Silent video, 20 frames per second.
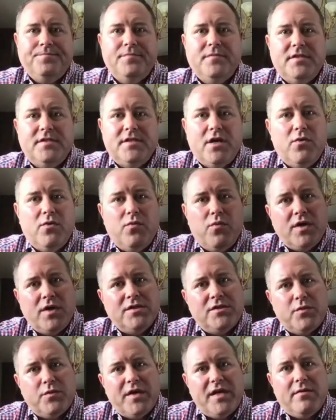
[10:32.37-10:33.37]
So
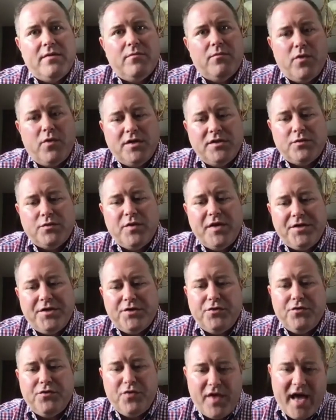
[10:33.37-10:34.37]
once we
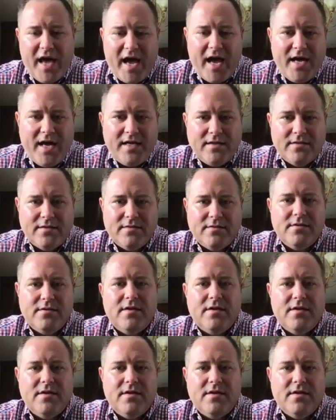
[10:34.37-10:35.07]
do that,